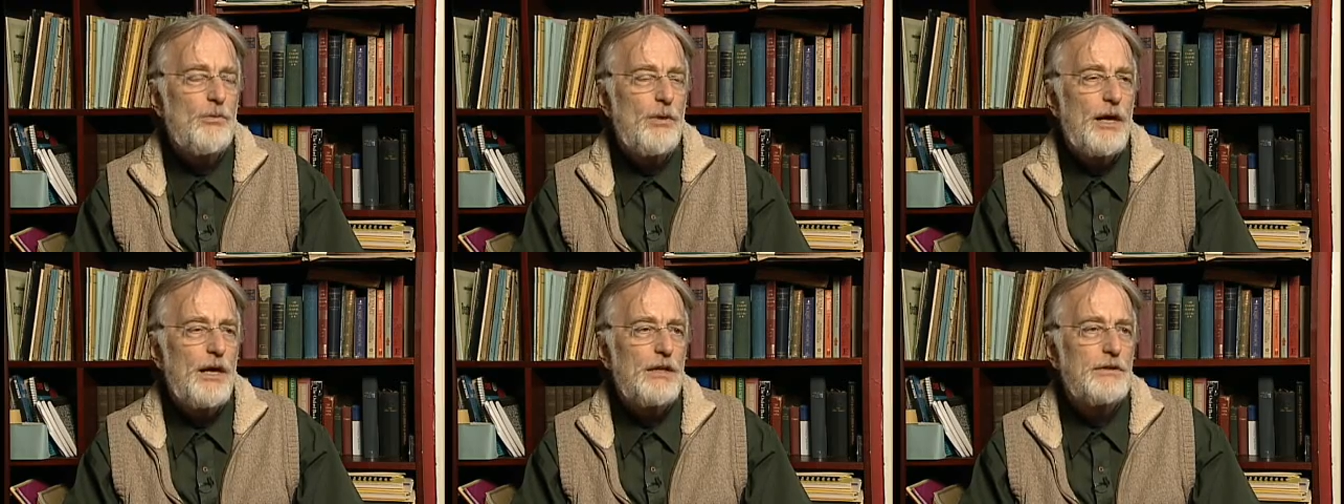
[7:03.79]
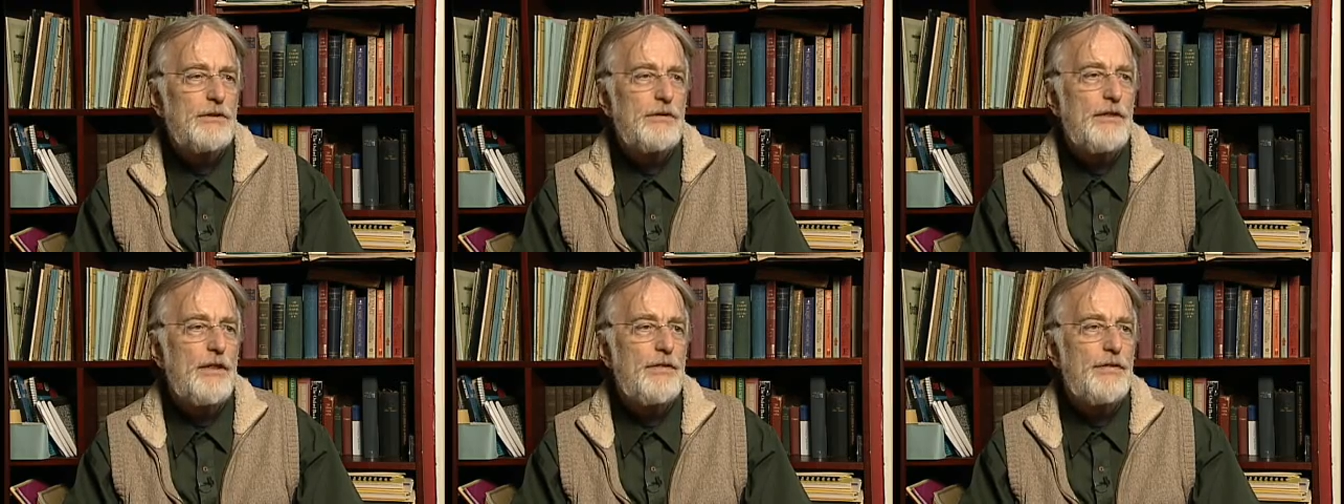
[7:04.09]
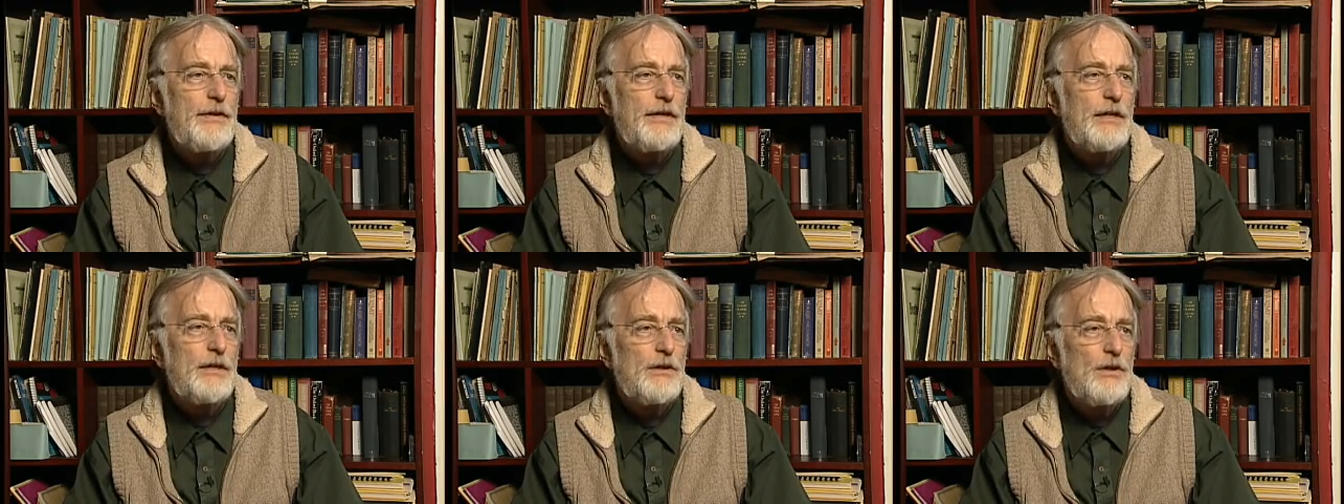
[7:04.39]
well to the
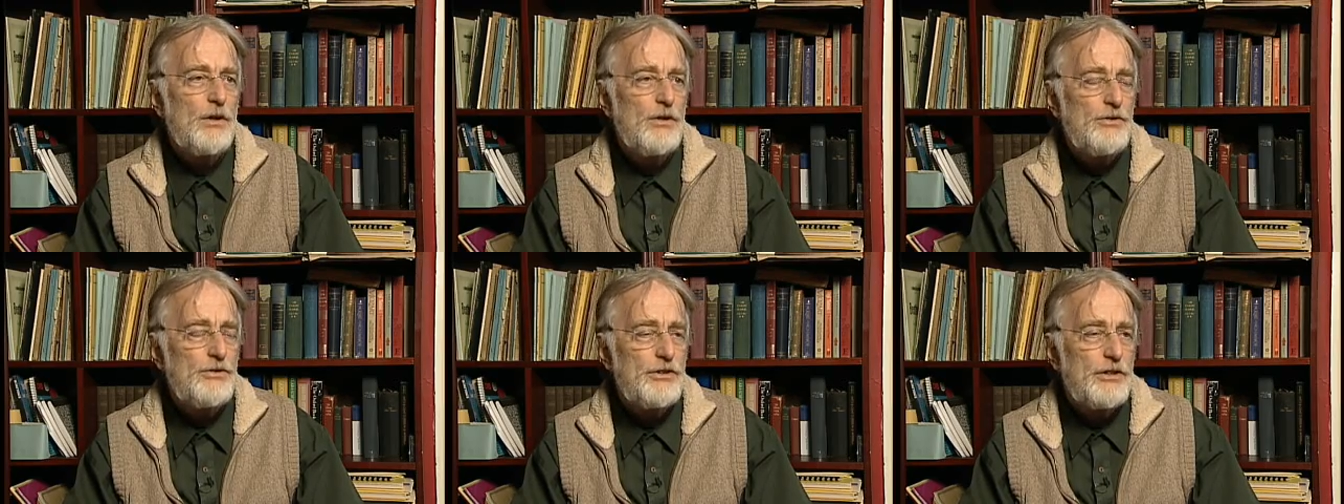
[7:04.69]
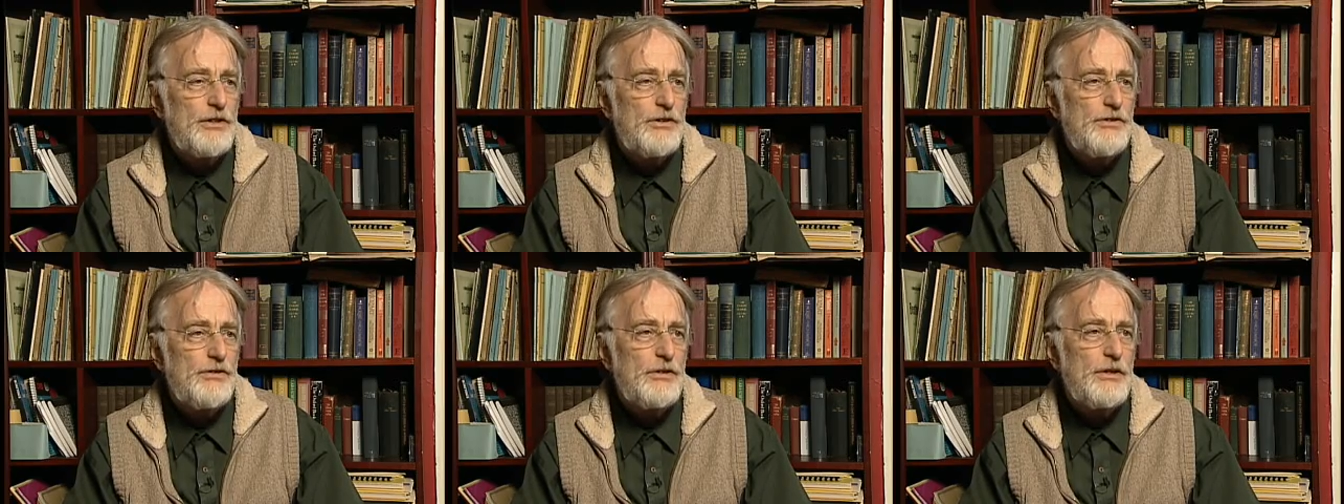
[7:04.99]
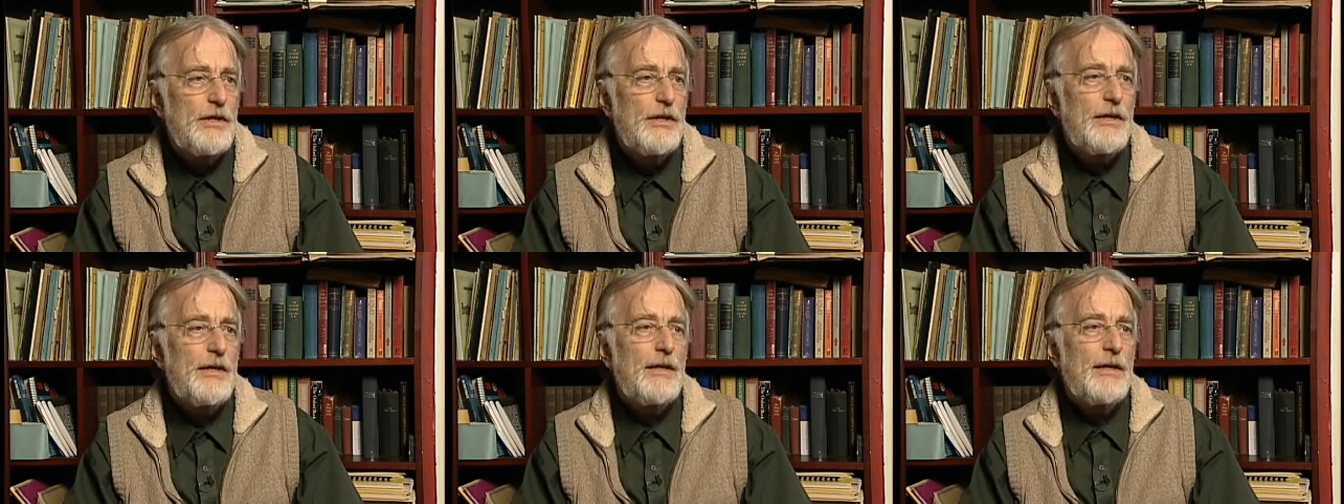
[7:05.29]
theologians
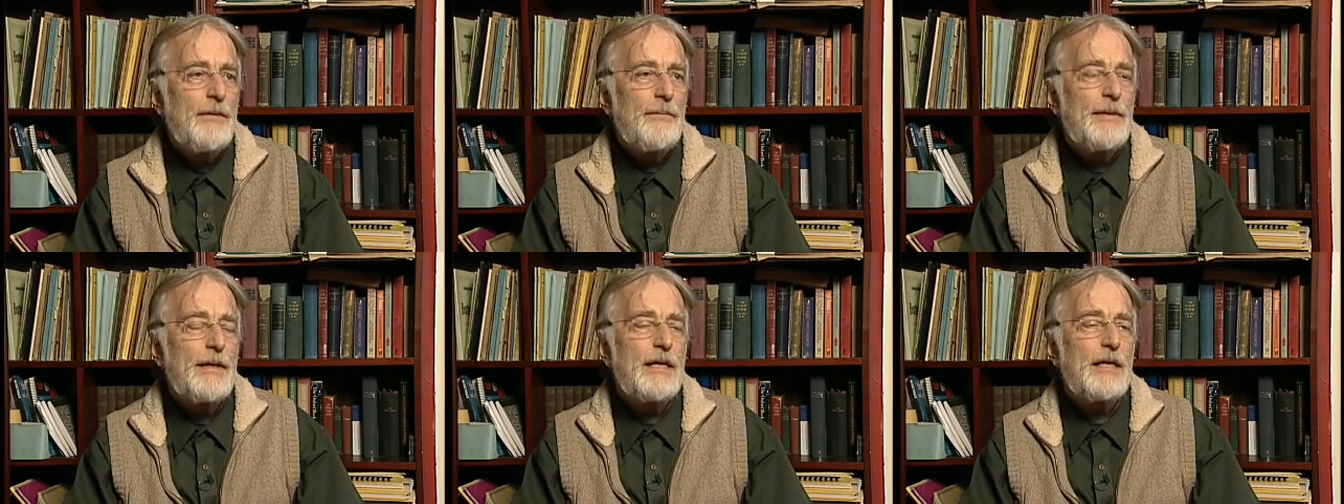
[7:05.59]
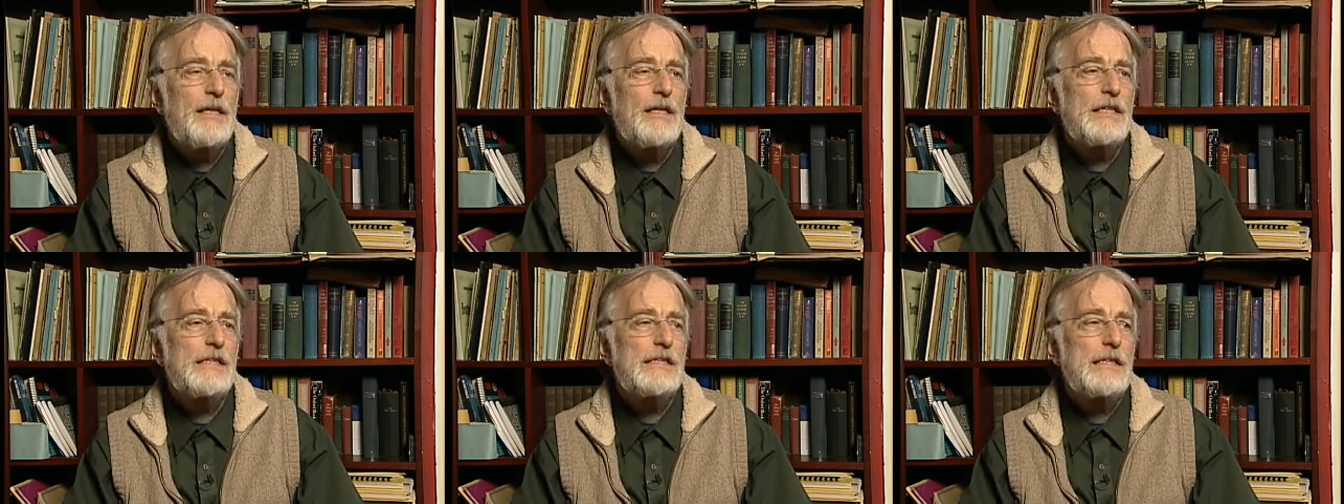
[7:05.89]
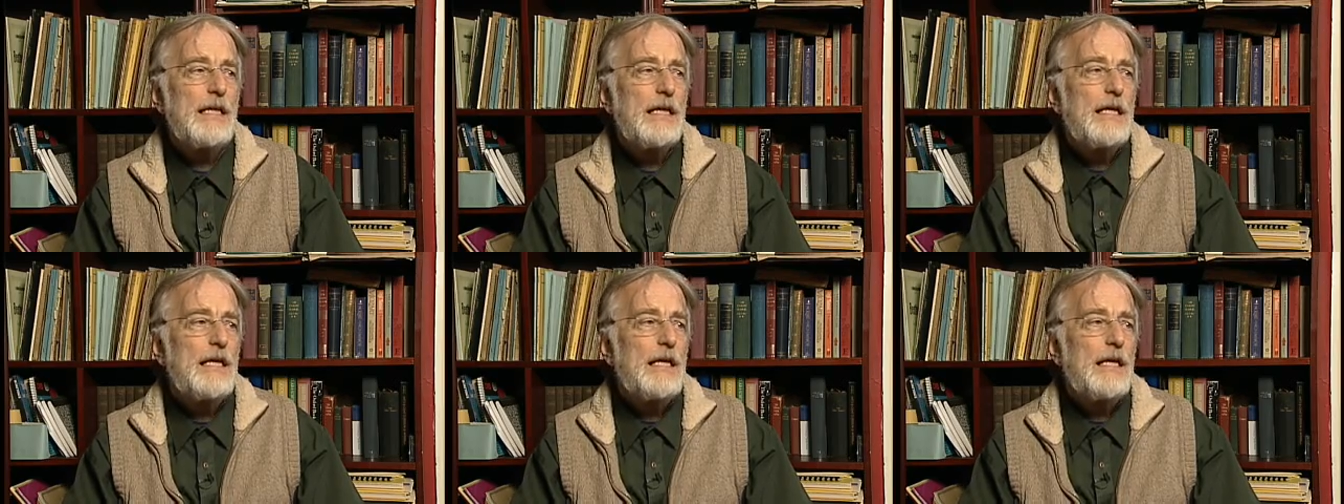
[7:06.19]
because